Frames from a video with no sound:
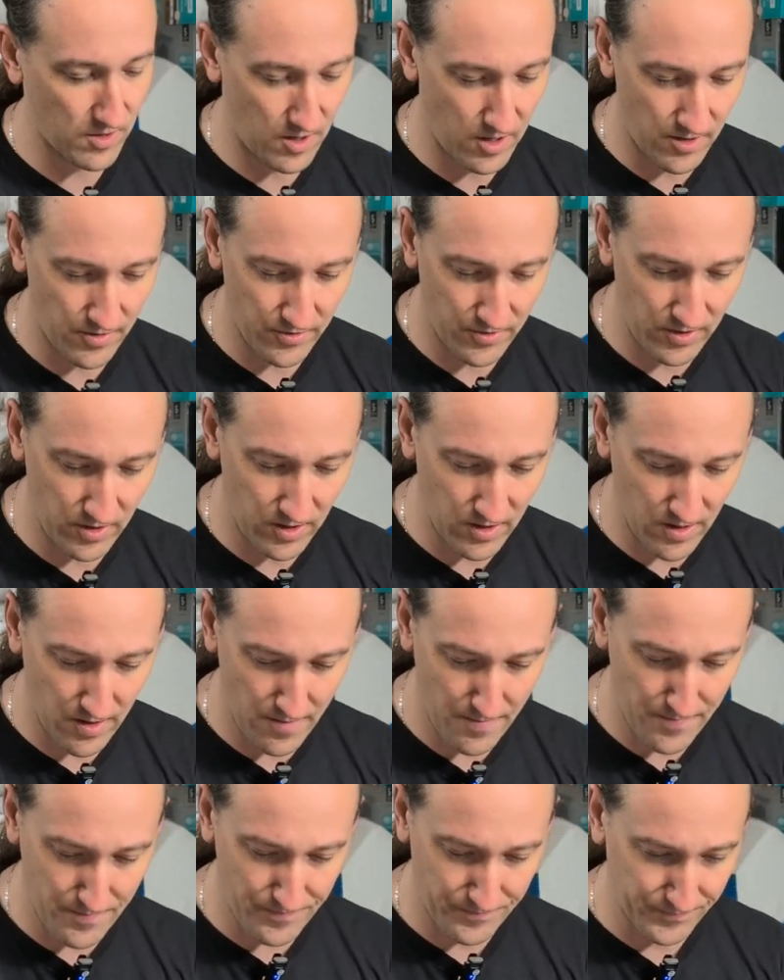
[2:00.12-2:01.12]
on
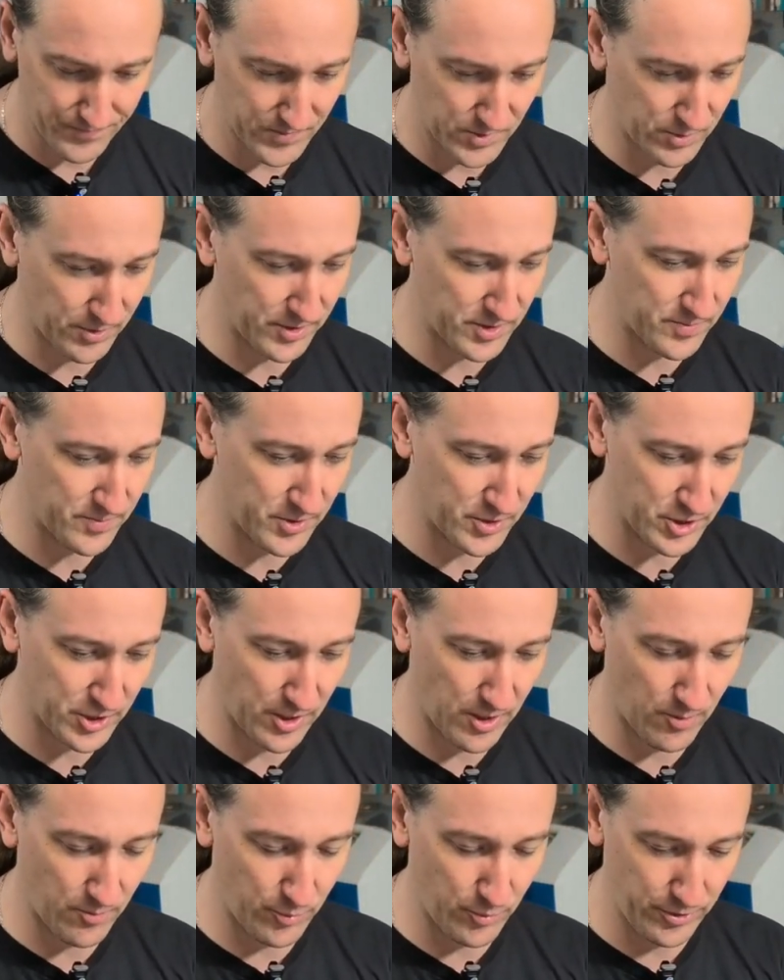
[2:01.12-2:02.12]
the transmission
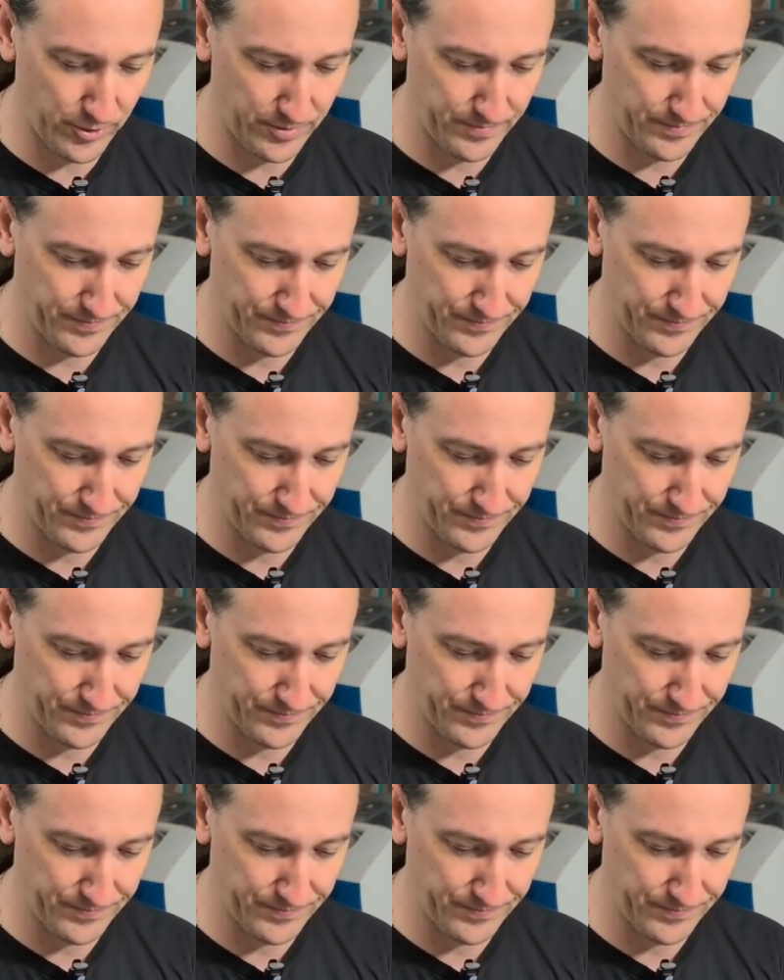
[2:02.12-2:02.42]
output.